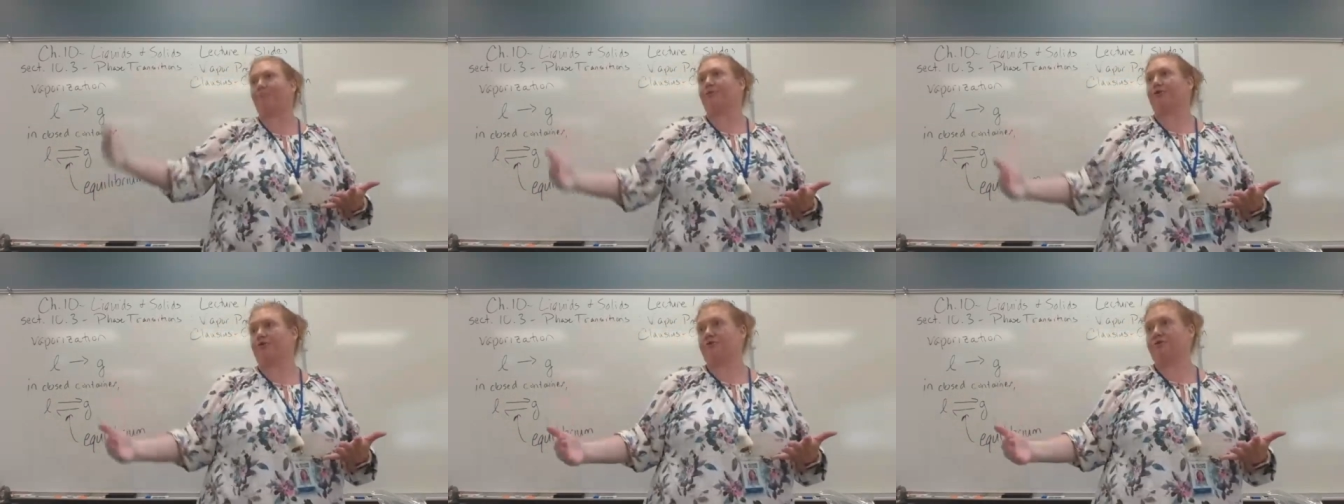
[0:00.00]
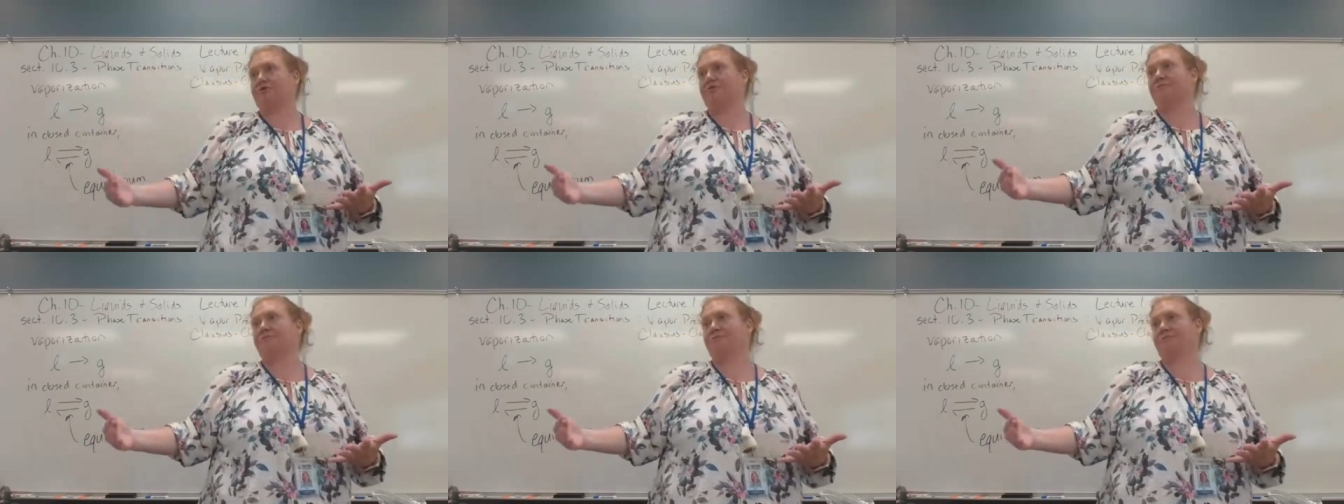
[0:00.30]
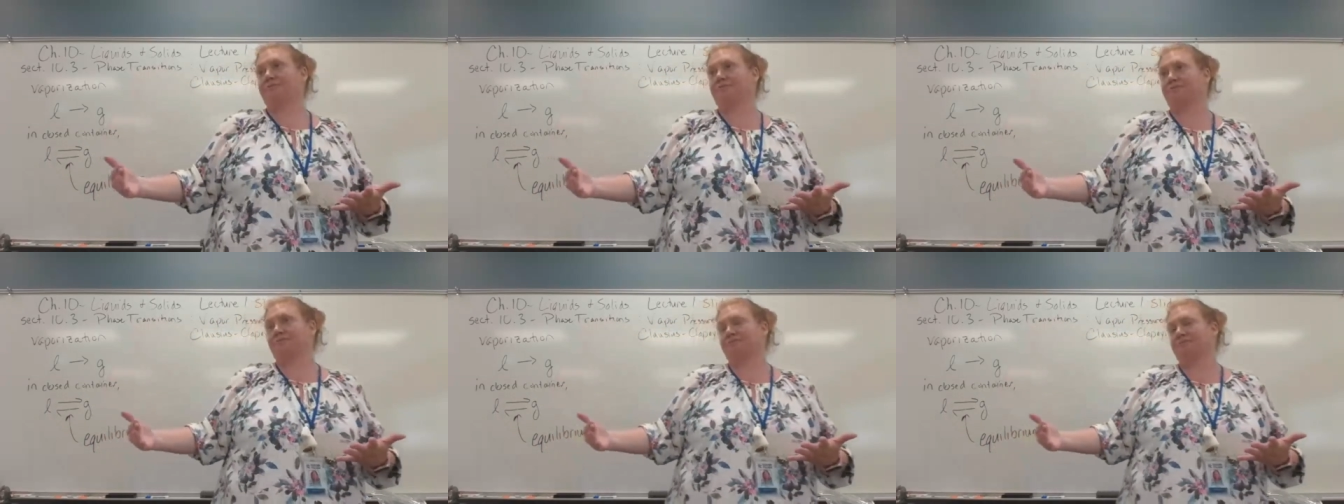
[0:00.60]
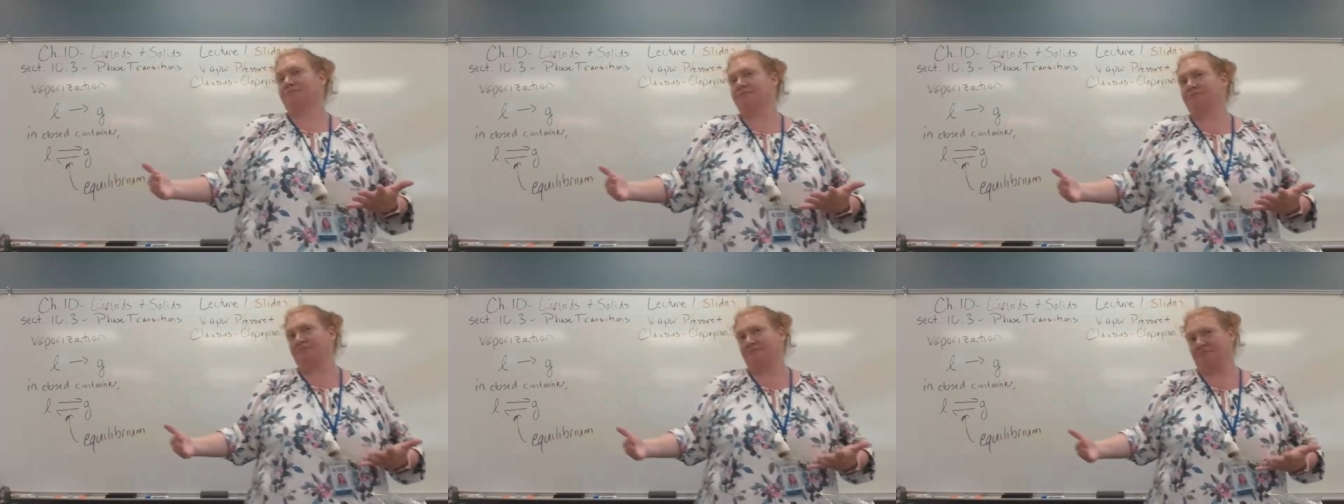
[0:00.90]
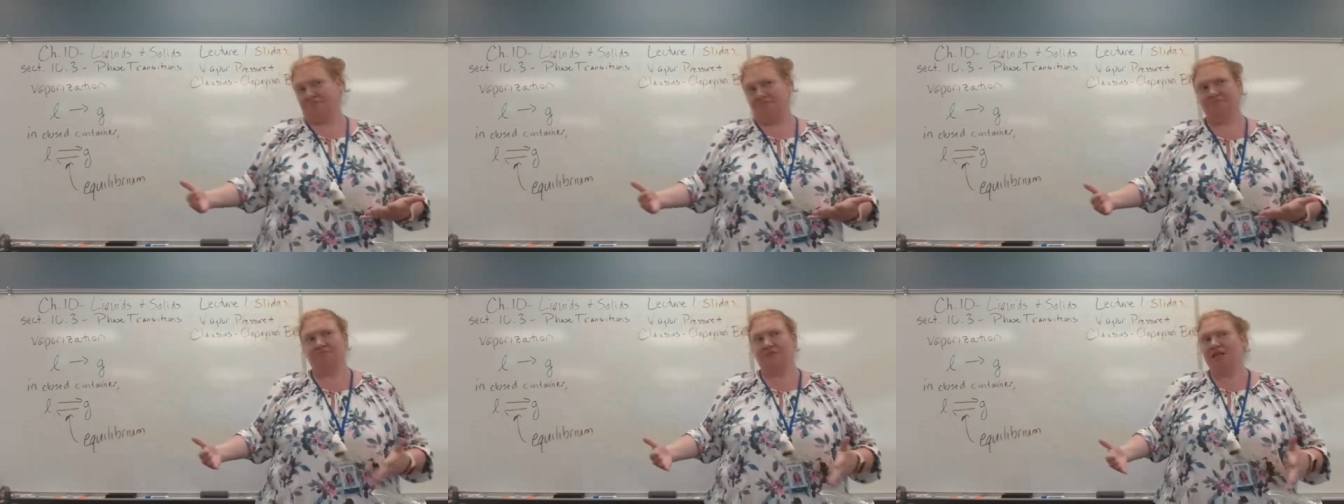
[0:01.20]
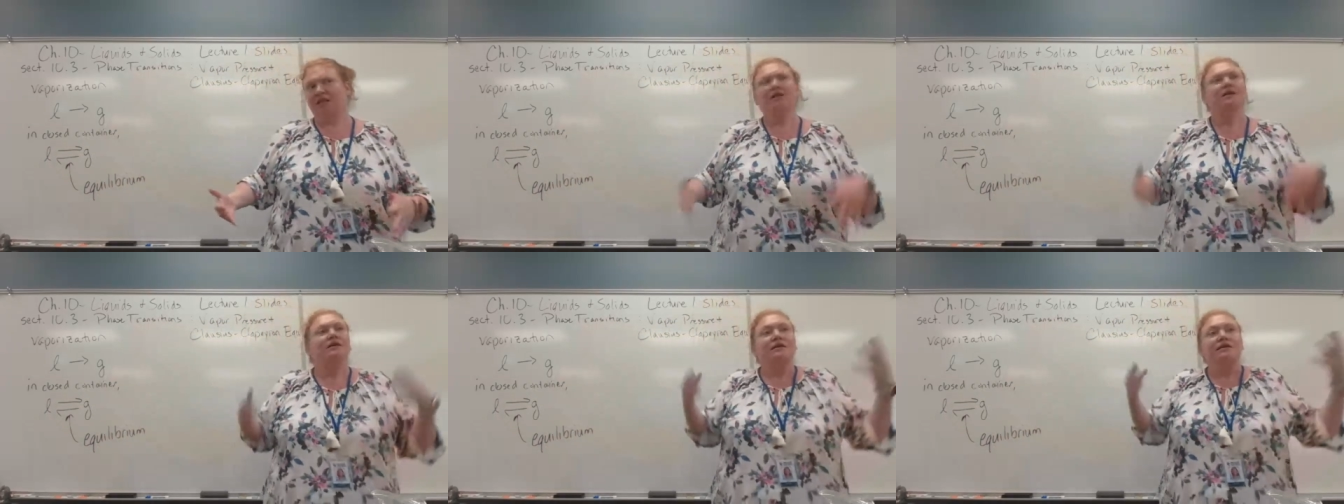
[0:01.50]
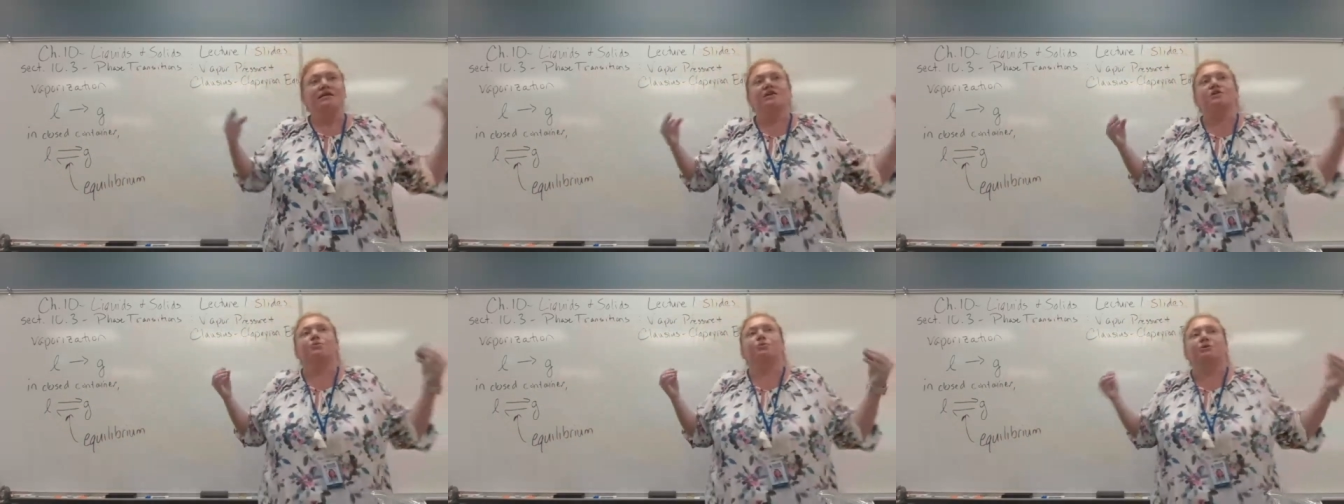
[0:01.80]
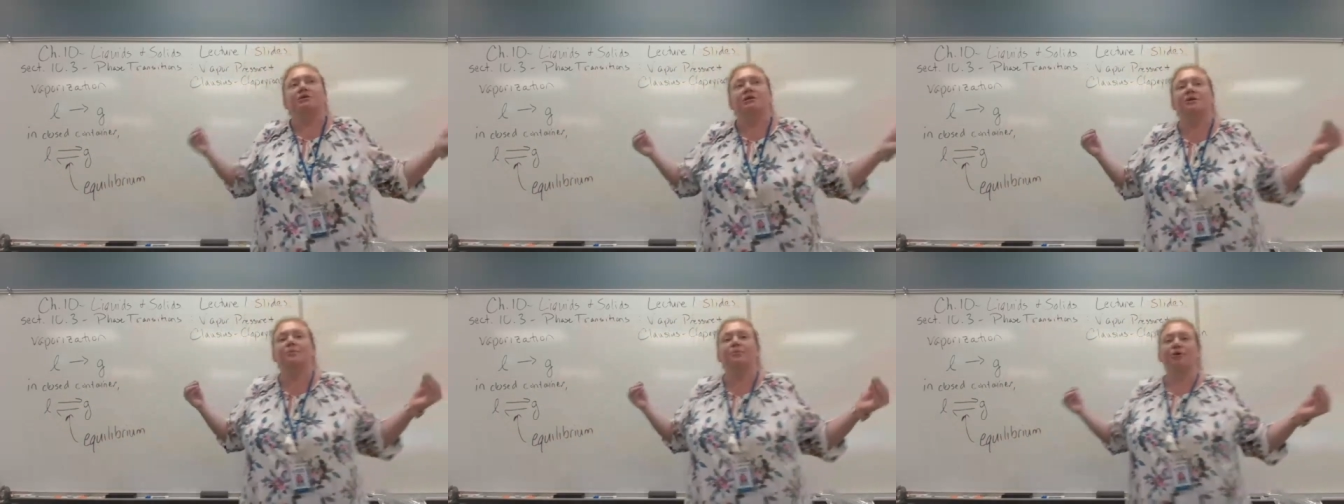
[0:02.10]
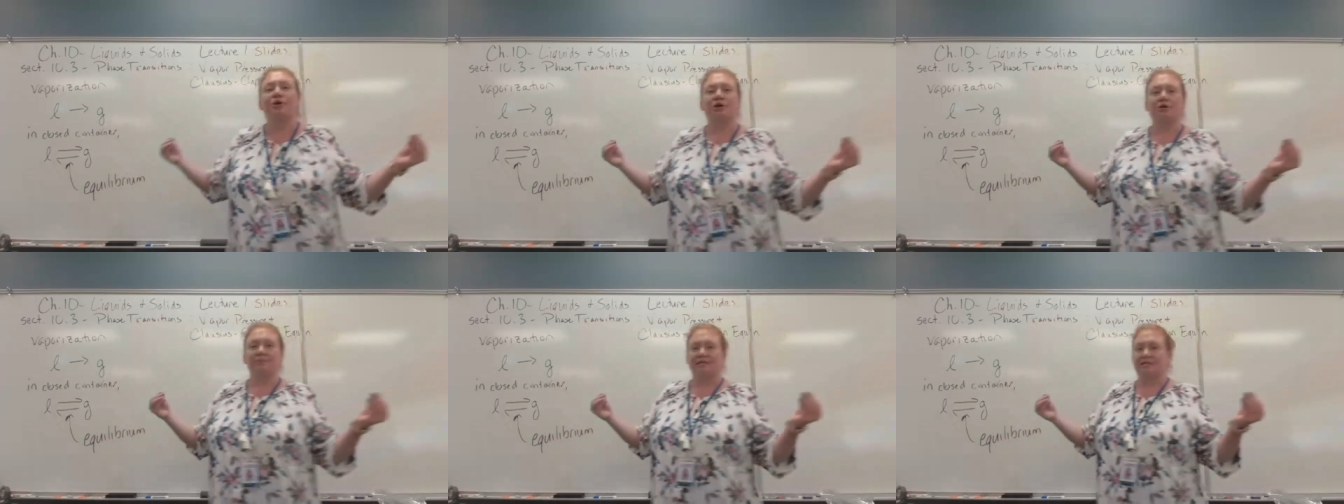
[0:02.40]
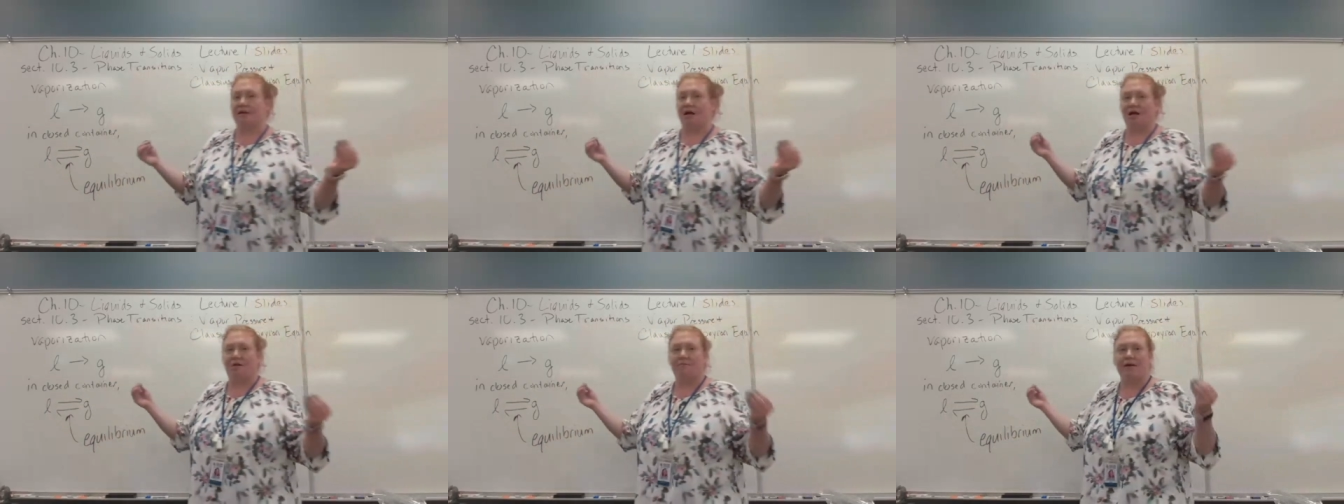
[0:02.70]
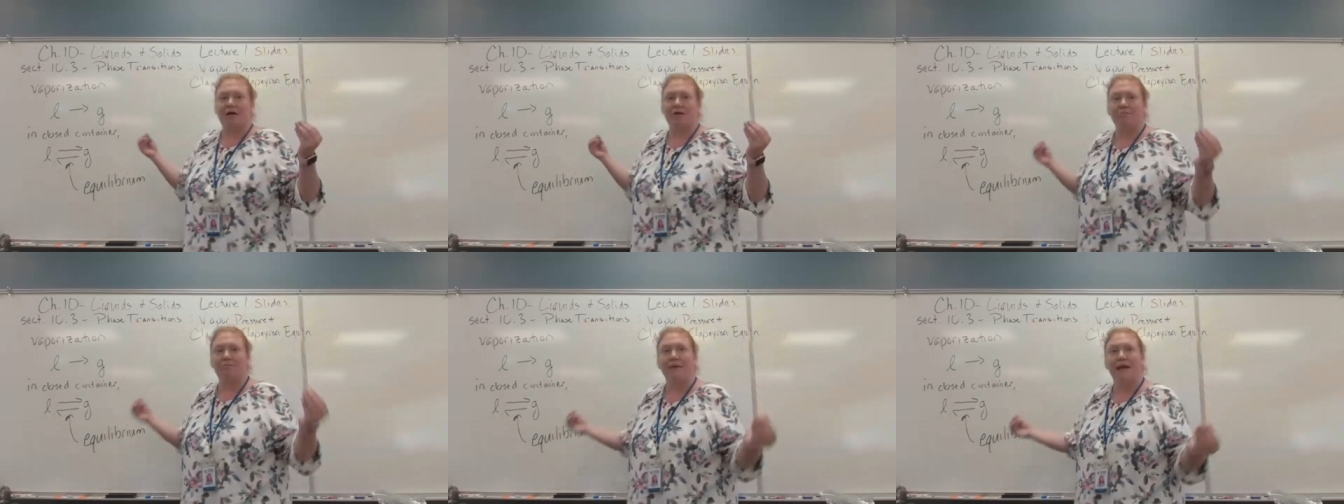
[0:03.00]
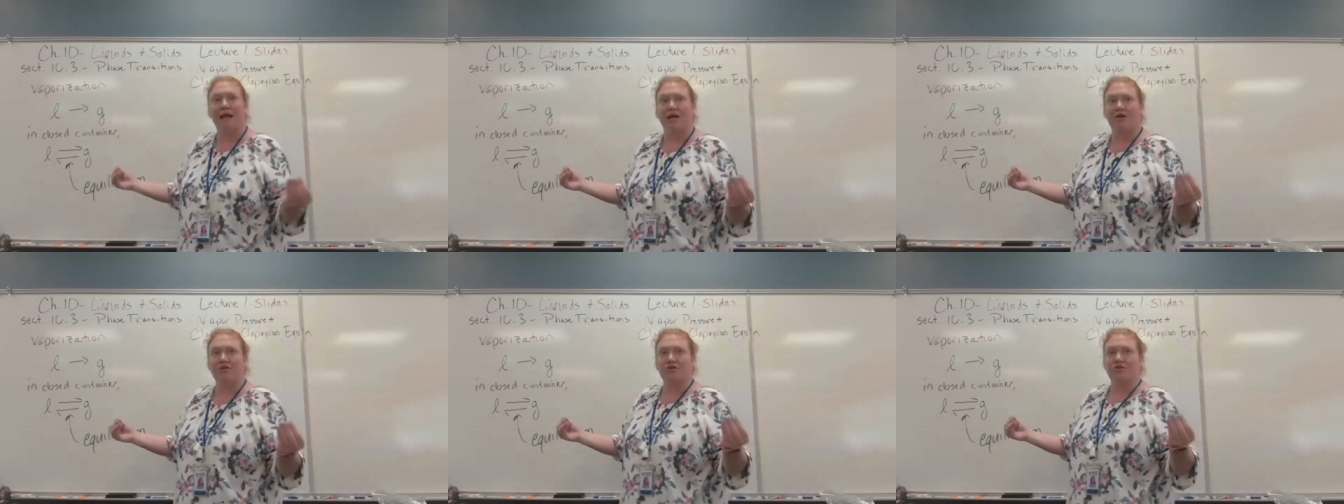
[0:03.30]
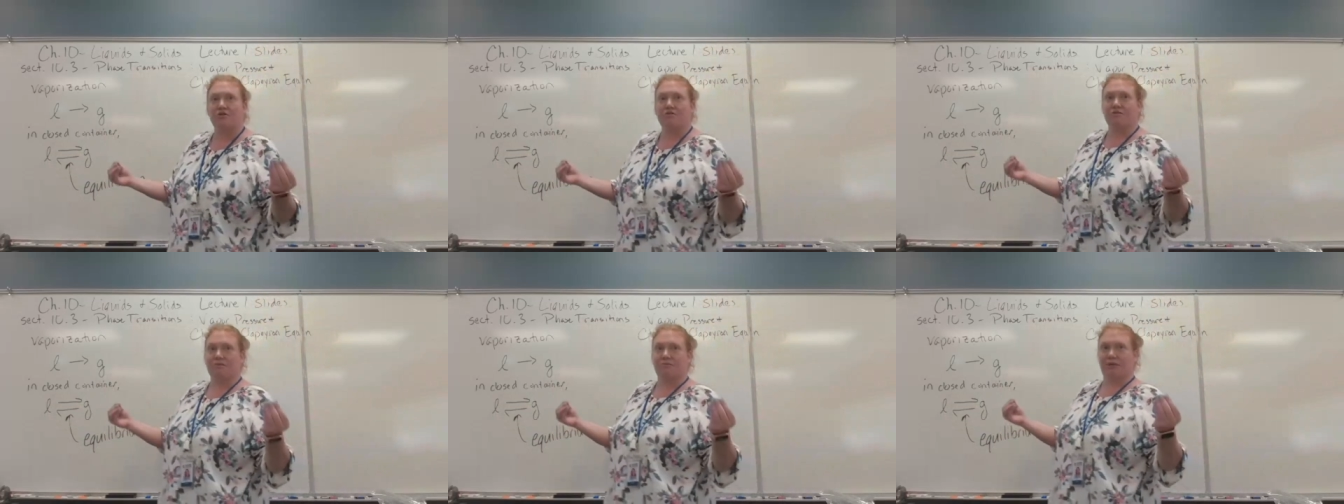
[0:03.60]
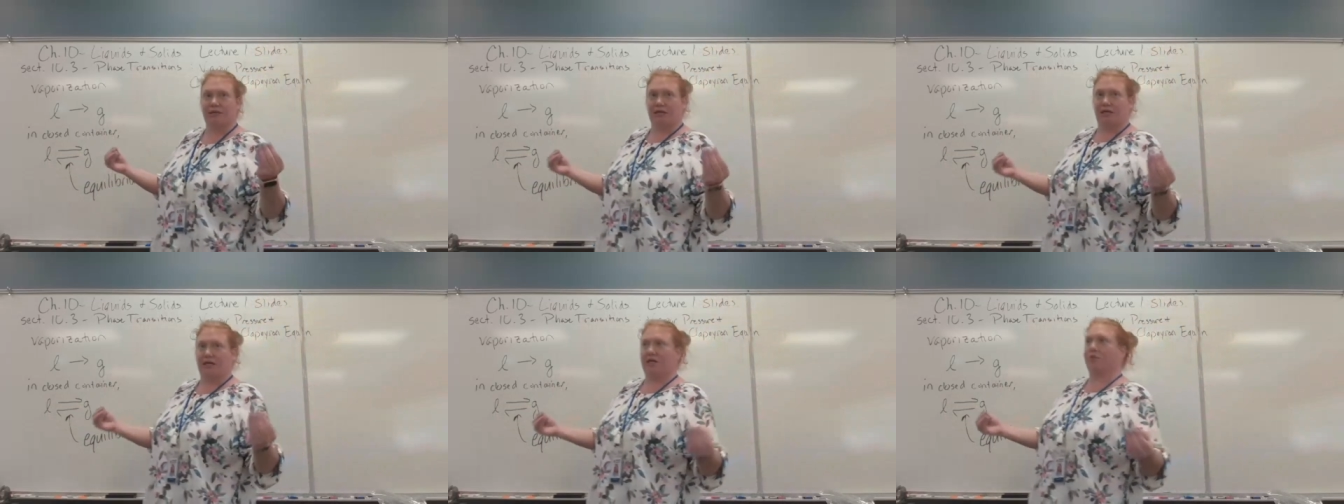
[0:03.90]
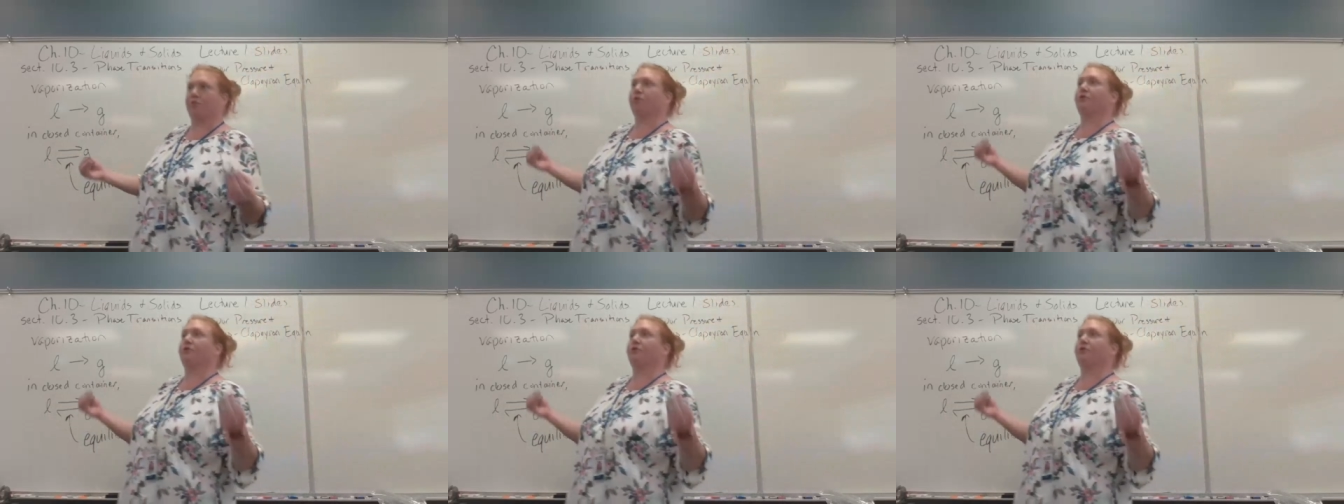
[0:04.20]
further chapters. Equilibrium is not about amounts